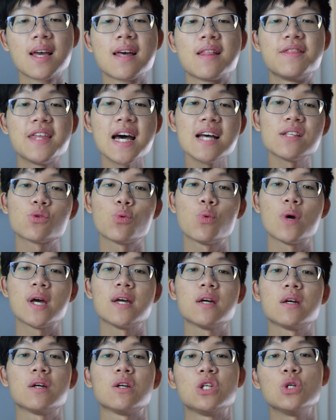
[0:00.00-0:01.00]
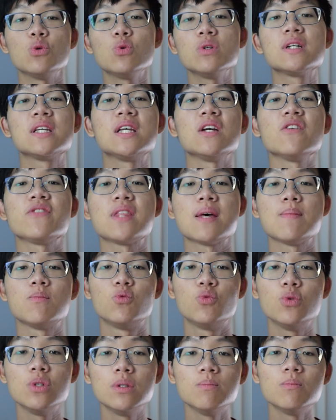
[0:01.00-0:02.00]
That way, you will give them
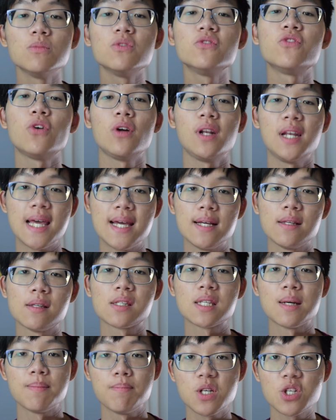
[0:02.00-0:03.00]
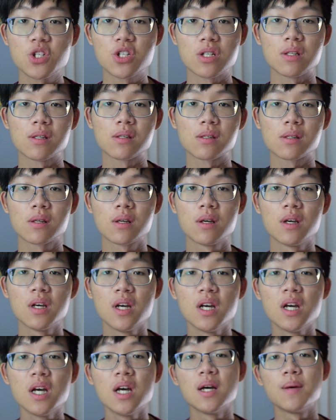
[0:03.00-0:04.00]
room for late submissions.
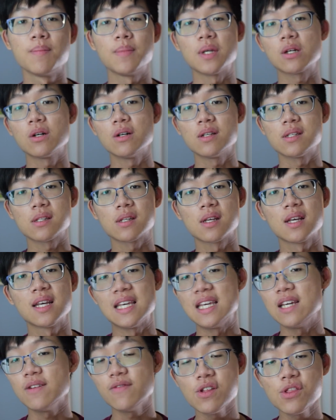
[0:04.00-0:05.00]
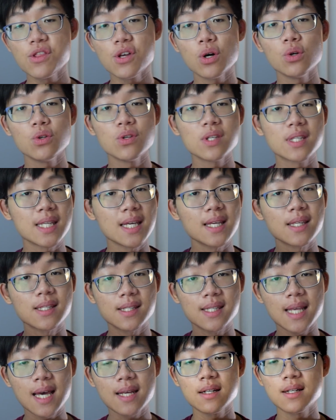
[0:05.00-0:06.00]
Because even though you said
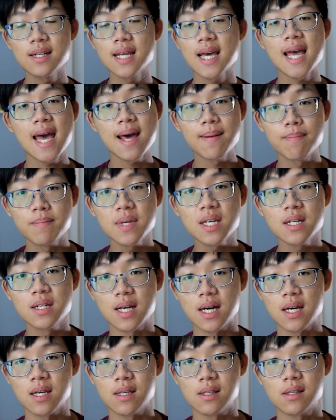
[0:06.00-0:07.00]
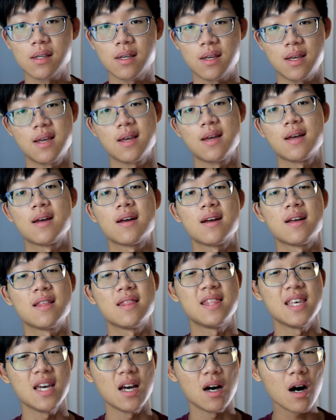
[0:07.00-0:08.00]
Saturday at midnight,
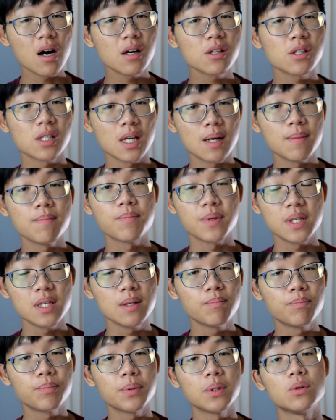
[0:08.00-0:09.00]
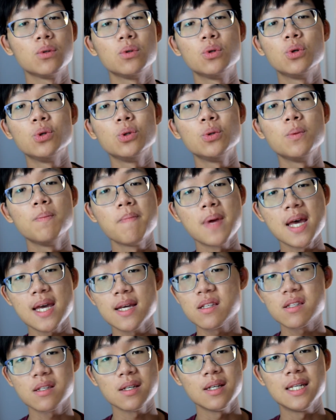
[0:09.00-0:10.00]
there are some people who
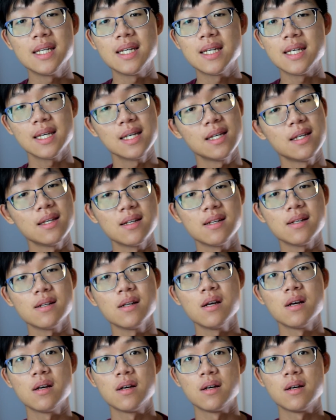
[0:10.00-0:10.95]
may turn it in